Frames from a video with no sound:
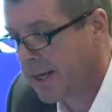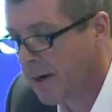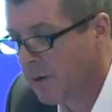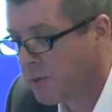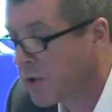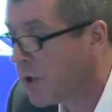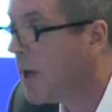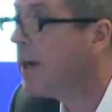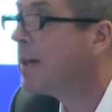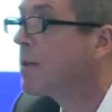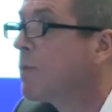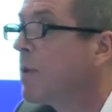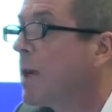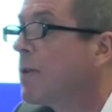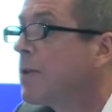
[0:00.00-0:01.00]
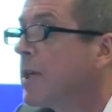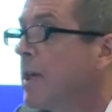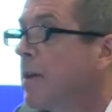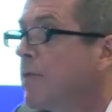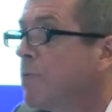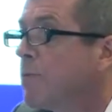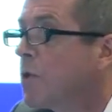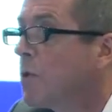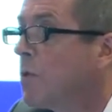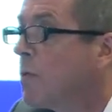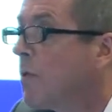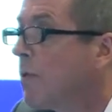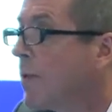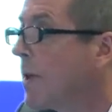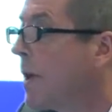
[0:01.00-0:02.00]
Now, tonight we're going to hear from
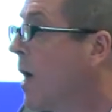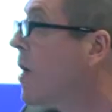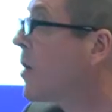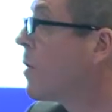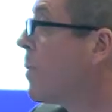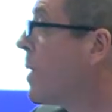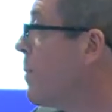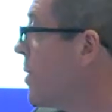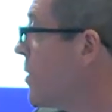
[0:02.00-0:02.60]
two of the arguably